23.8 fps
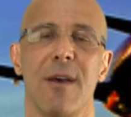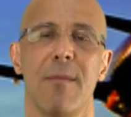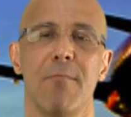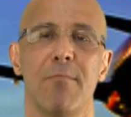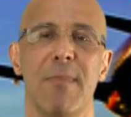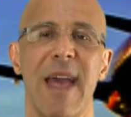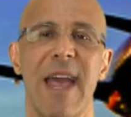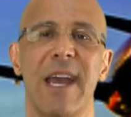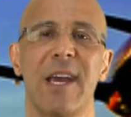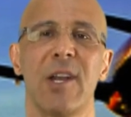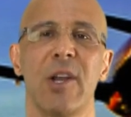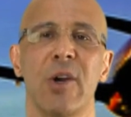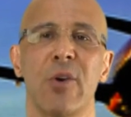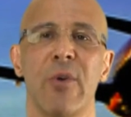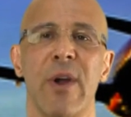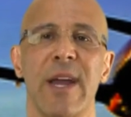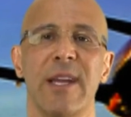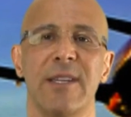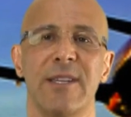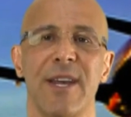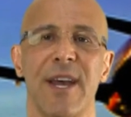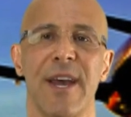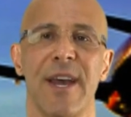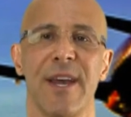Make it a
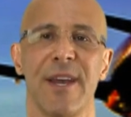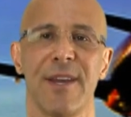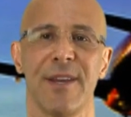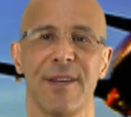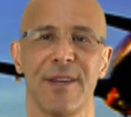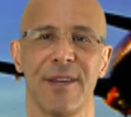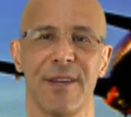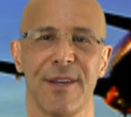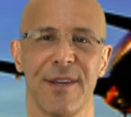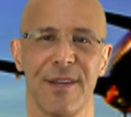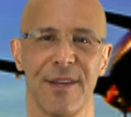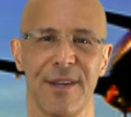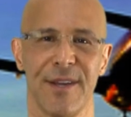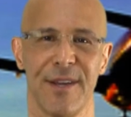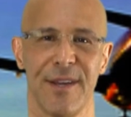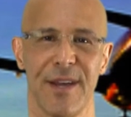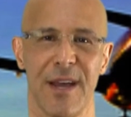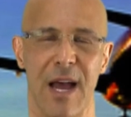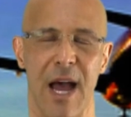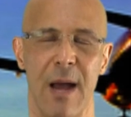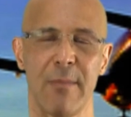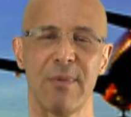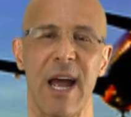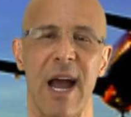great day.
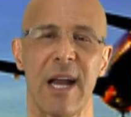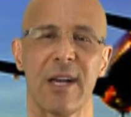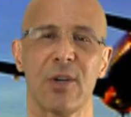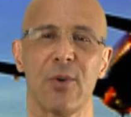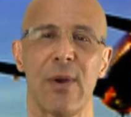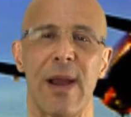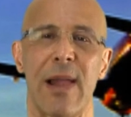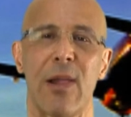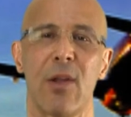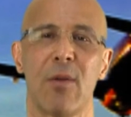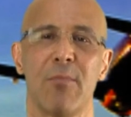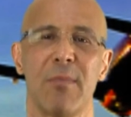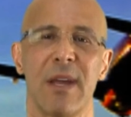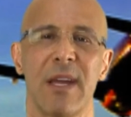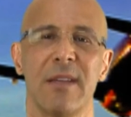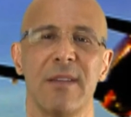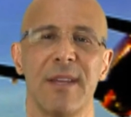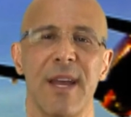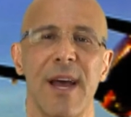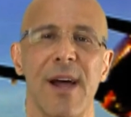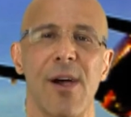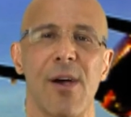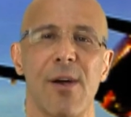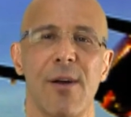I'm Dr. Alan
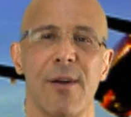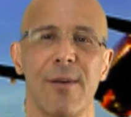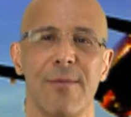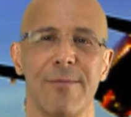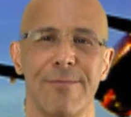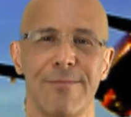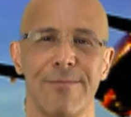Mandell.